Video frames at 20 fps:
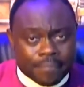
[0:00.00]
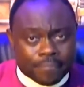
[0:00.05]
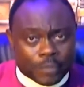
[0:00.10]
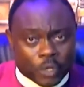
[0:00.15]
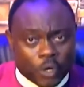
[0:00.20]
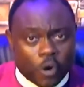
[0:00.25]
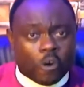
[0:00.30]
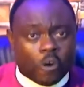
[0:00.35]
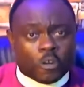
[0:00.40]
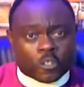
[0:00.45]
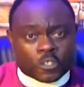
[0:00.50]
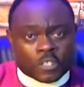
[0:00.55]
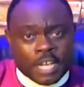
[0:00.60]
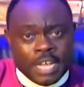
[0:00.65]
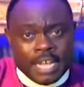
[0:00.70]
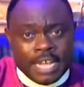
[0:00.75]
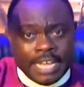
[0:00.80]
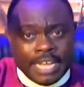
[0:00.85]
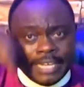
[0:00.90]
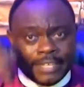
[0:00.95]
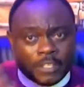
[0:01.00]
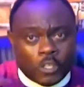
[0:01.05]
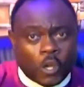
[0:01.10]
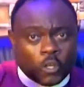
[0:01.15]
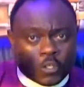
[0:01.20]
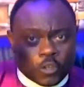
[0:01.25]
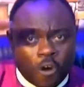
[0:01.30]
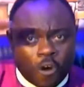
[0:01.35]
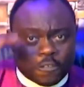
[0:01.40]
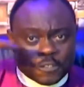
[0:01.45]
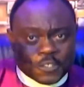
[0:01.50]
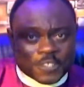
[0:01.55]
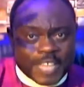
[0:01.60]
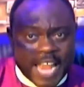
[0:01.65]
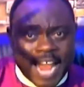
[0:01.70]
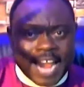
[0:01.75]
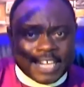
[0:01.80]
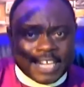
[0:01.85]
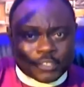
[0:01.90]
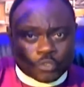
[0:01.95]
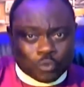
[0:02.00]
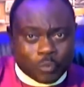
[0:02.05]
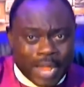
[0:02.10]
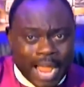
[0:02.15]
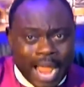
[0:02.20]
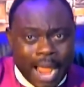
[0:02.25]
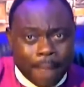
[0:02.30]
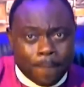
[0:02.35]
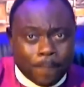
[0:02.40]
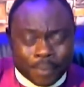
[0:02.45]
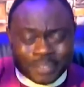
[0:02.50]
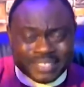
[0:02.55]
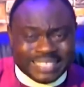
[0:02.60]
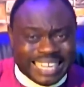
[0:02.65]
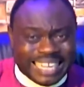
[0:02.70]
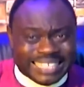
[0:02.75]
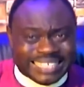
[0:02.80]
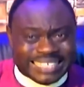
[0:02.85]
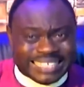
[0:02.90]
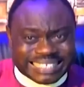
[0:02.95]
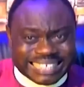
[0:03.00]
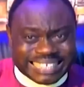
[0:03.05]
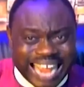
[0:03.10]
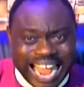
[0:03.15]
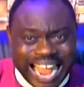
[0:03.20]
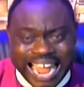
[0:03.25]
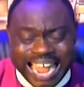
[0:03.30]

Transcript: because a lot of signs will happen in the sky.